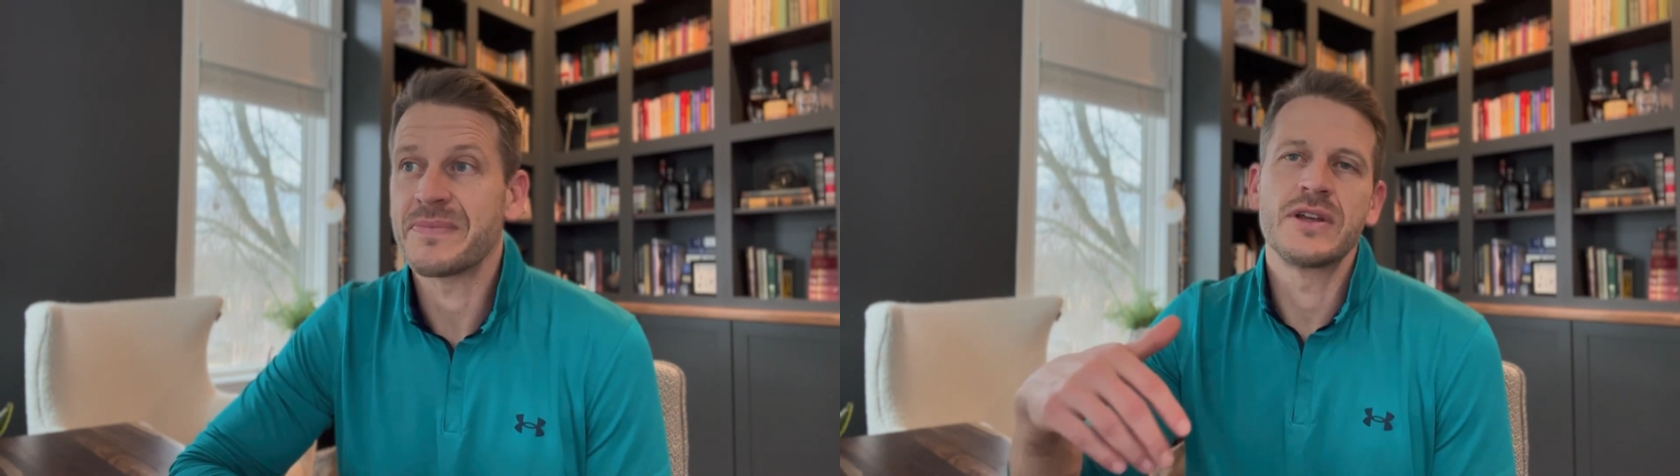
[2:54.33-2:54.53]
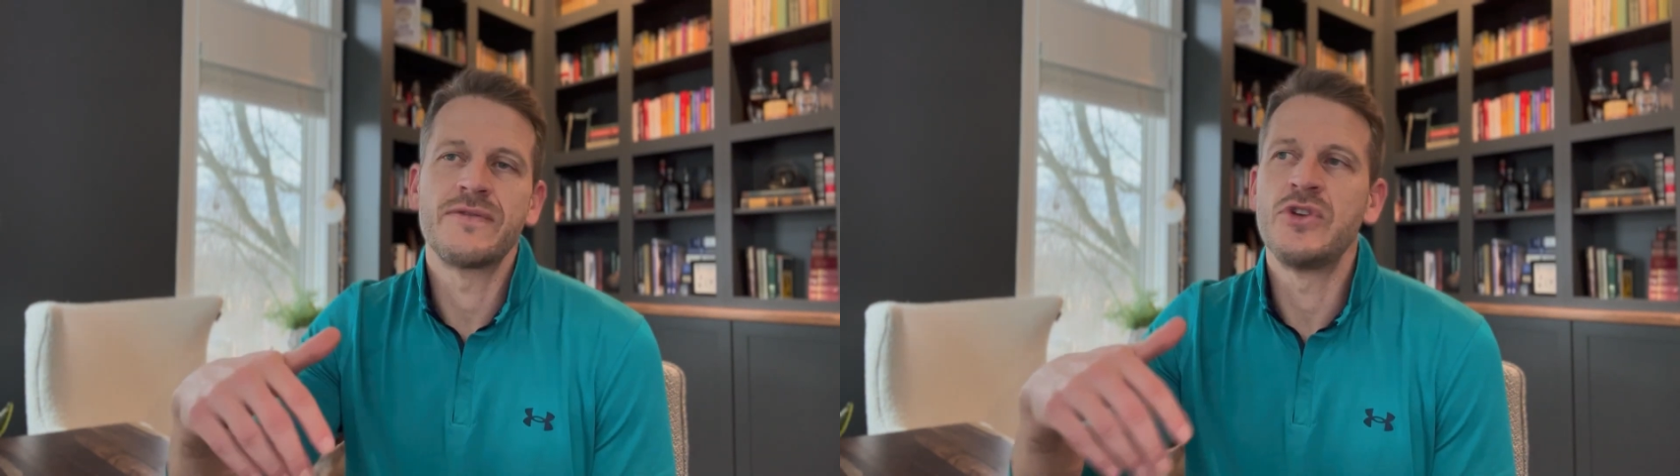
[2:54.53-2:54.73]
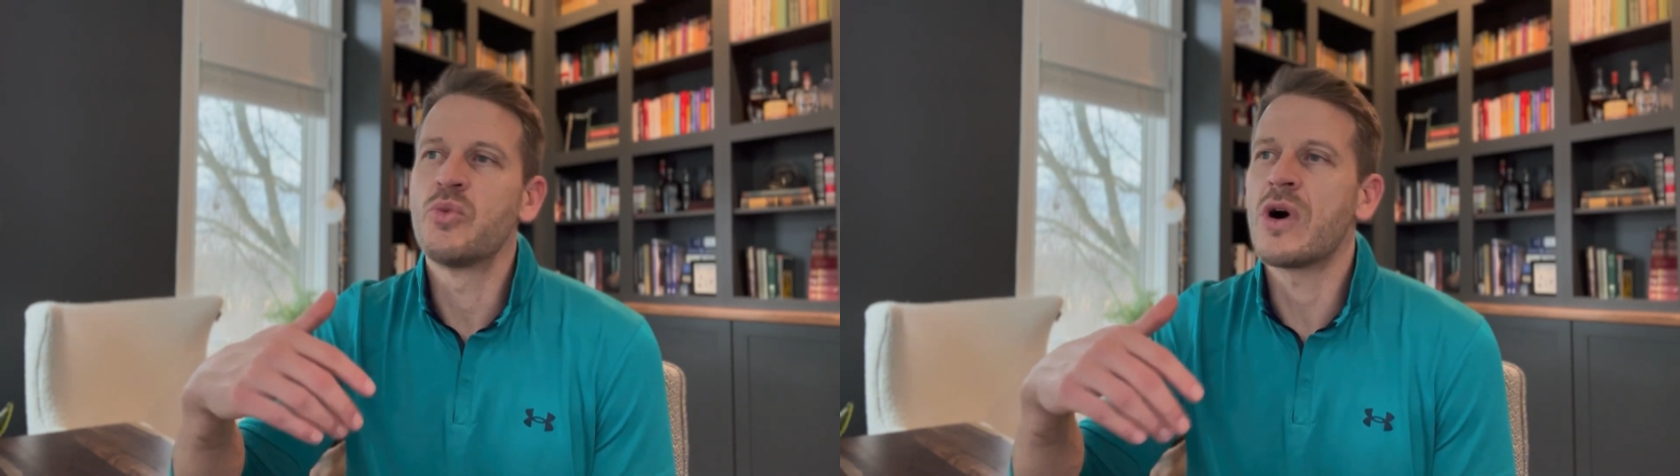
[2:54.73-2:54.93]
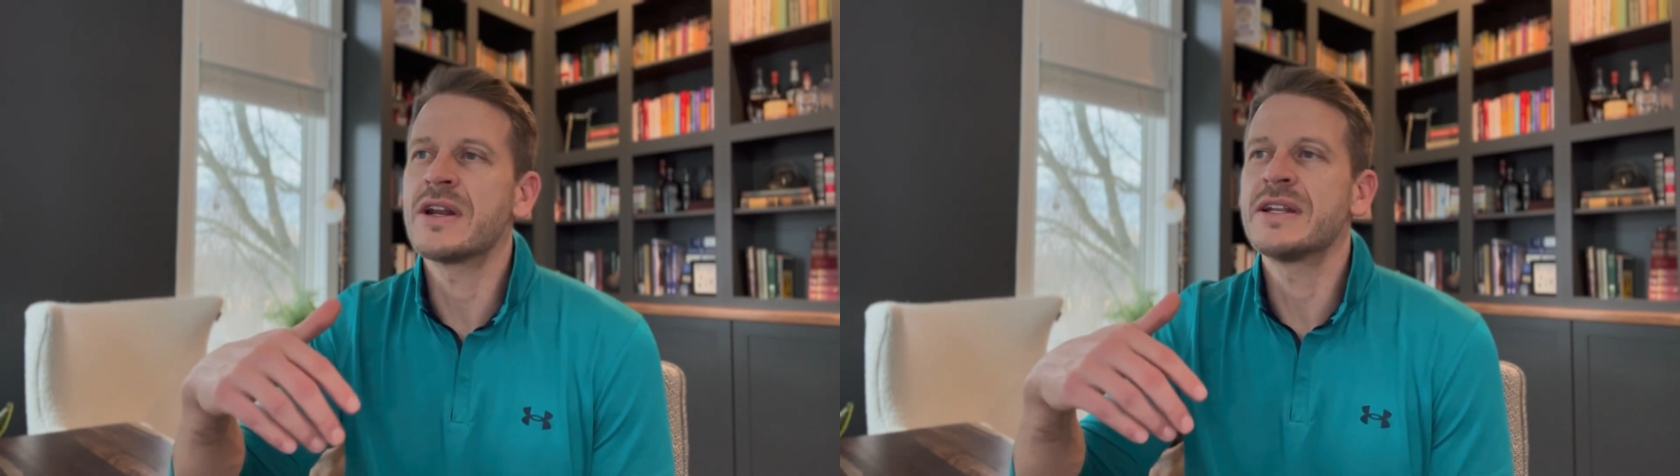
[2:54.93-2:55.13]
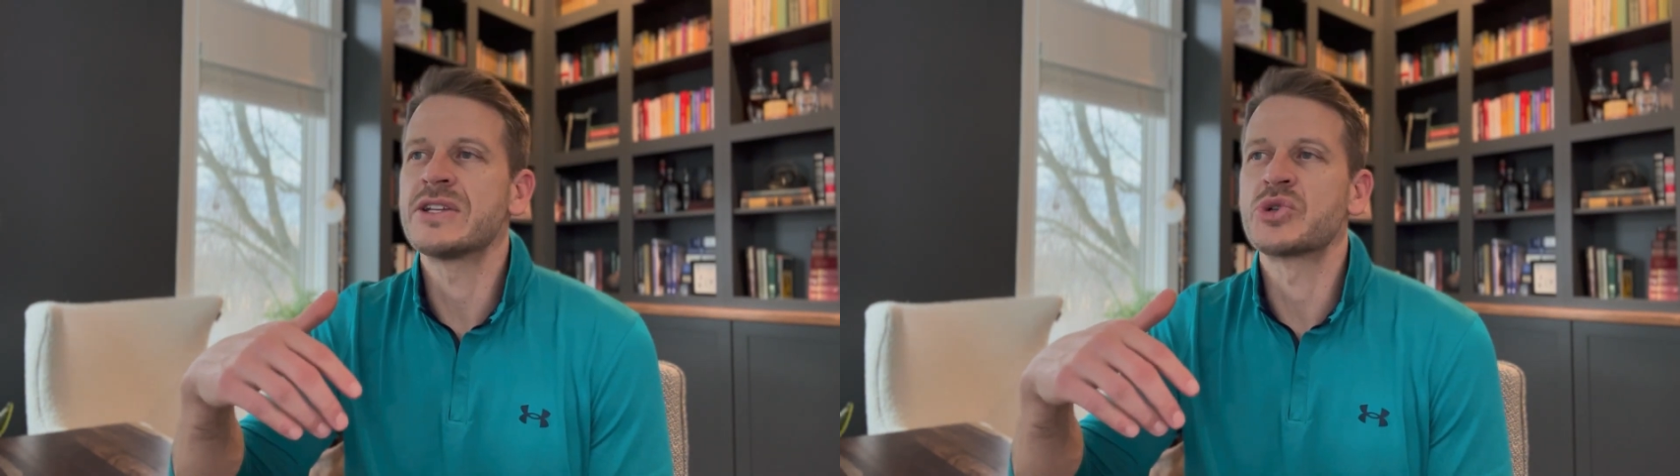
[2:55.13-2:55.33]
if you
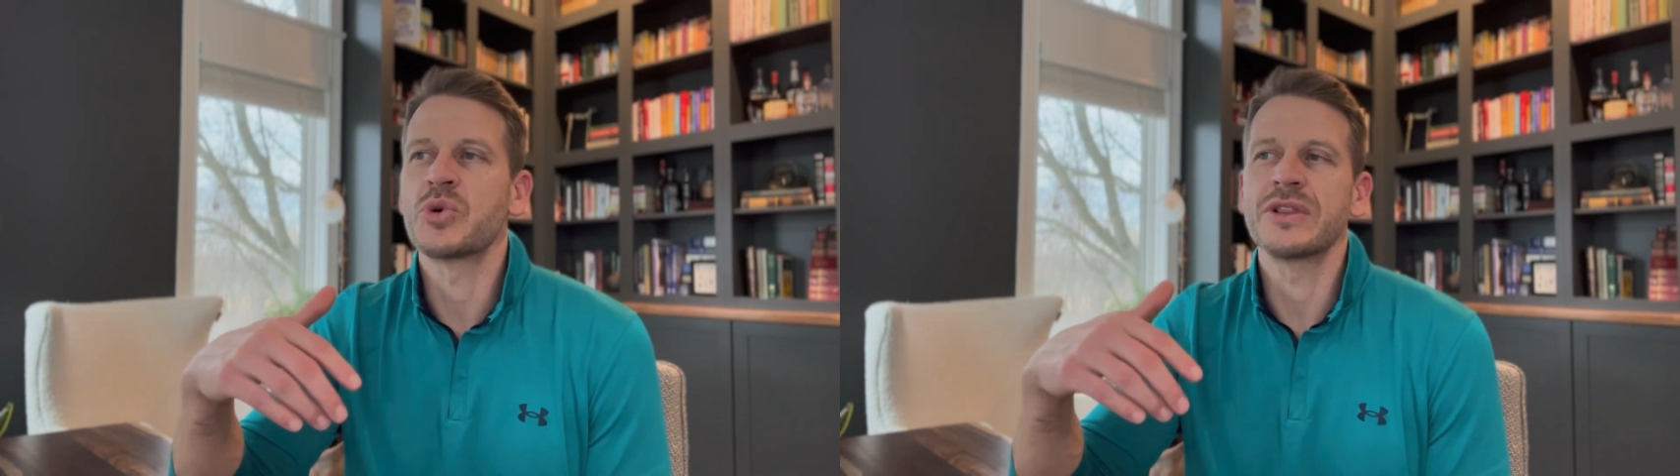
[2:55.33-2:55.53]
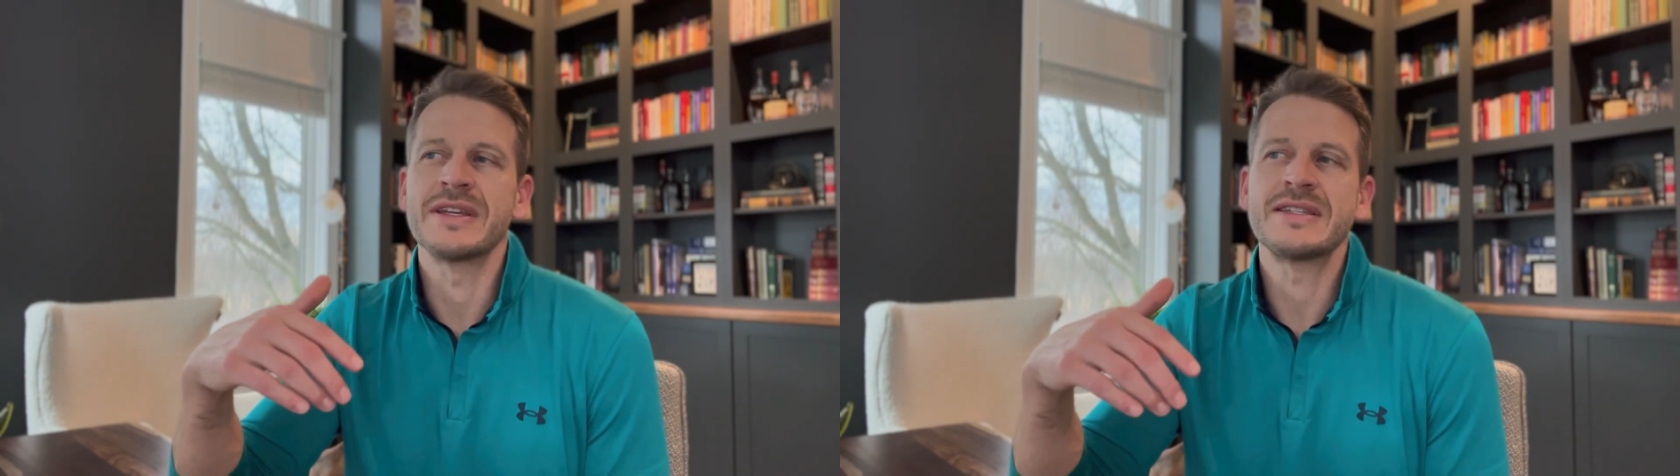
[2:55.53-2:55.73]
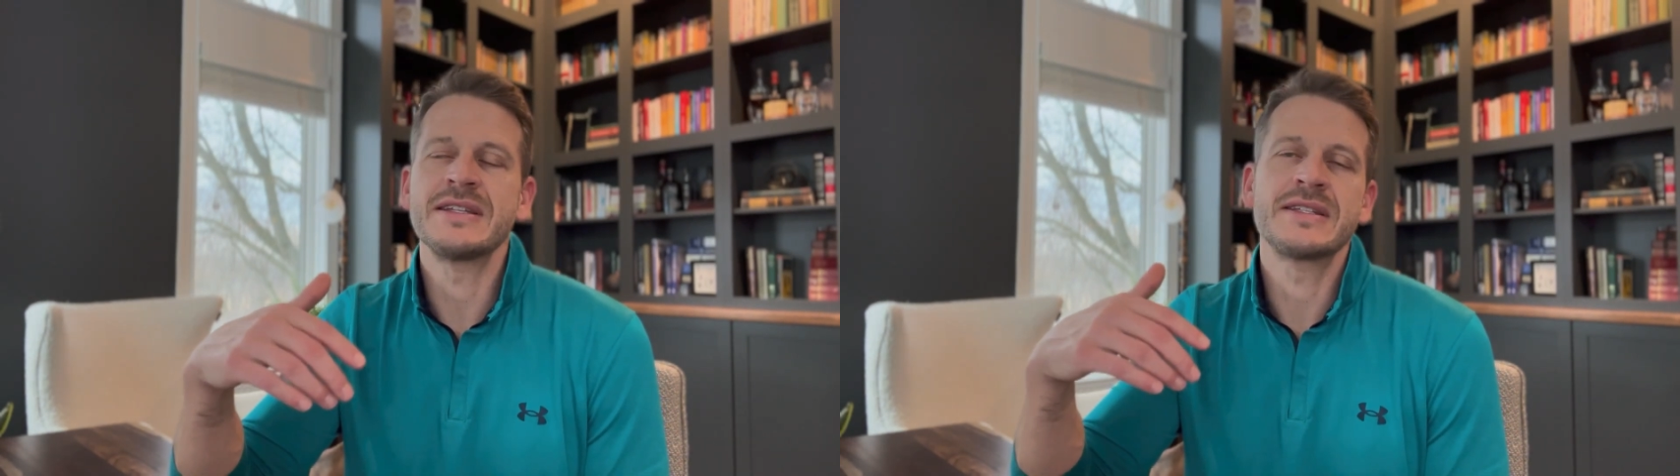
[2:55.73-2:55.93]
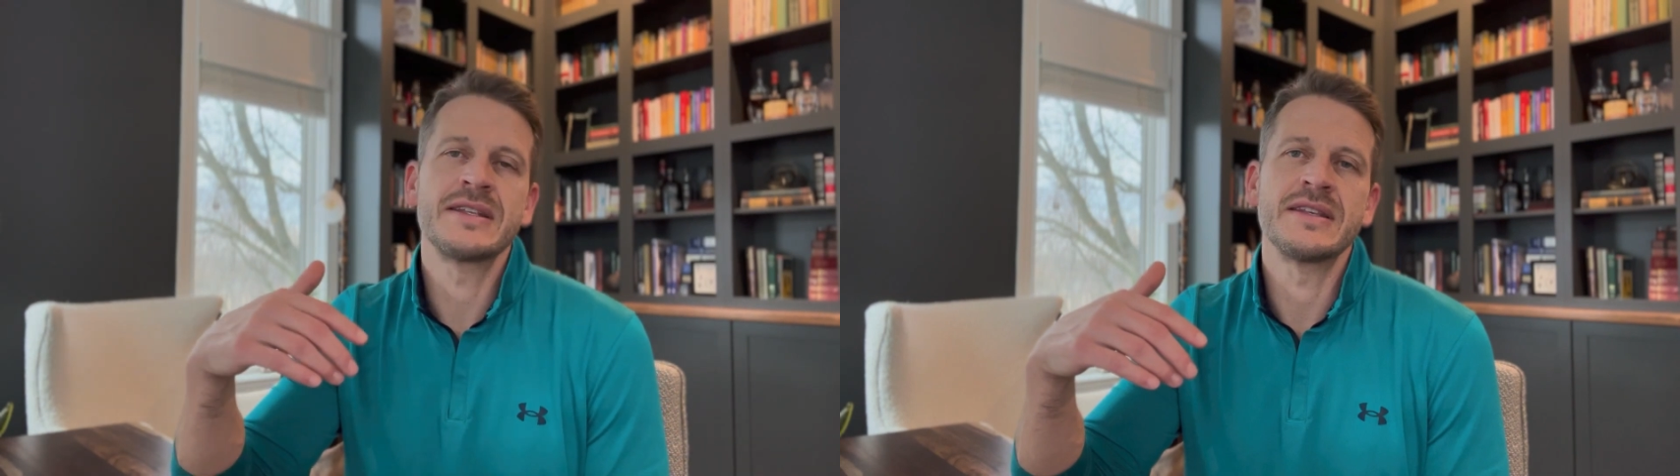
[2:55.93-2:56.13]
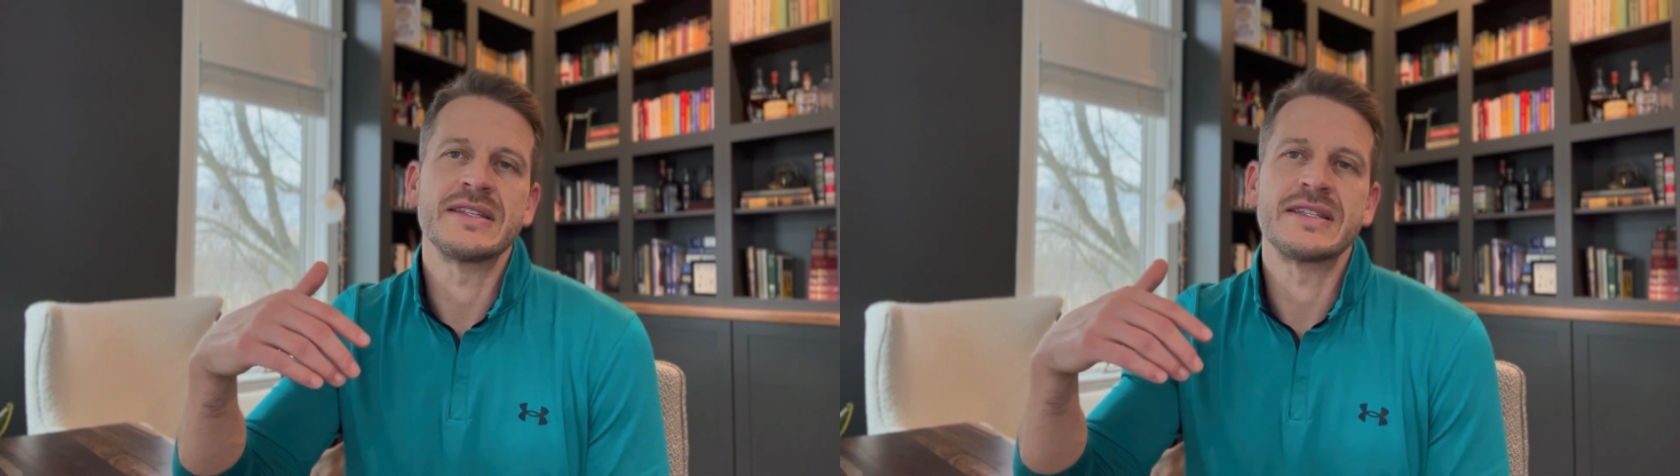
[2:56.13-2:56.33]
wanted to sort listings
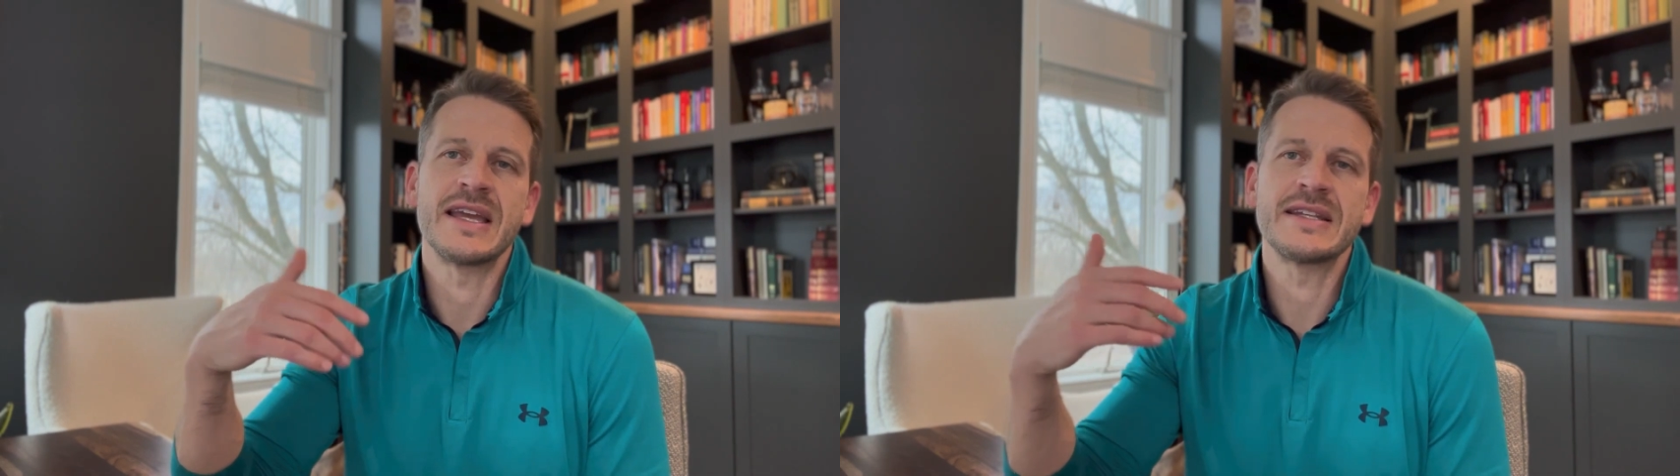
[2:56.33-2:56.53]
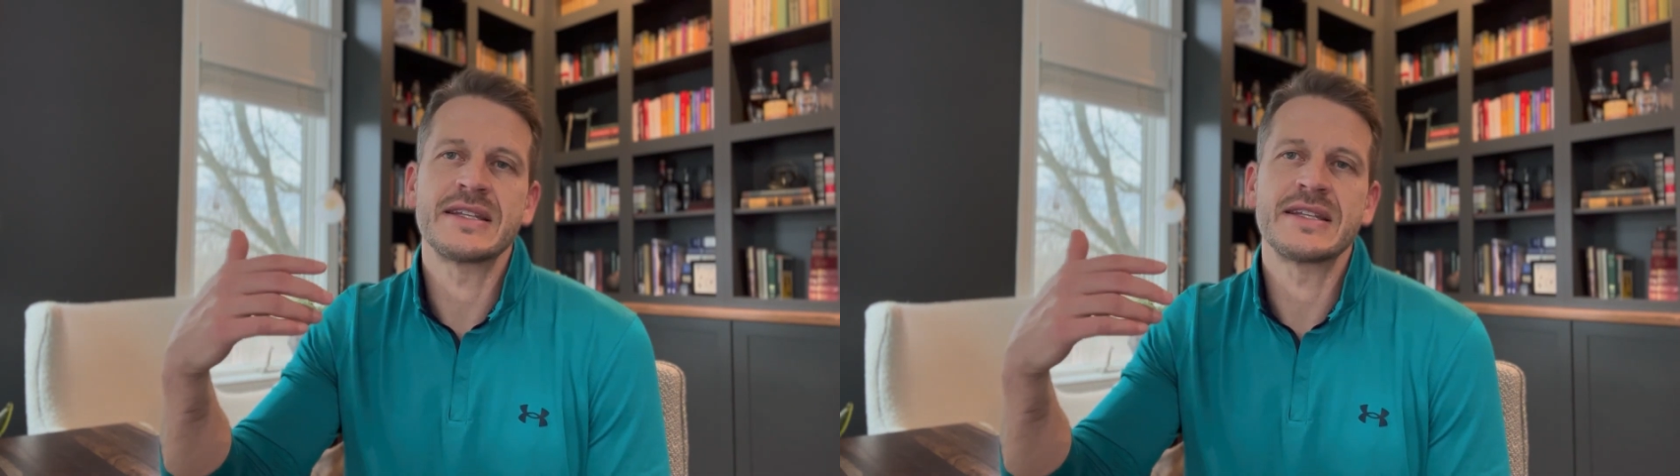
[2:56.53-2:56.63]
in the states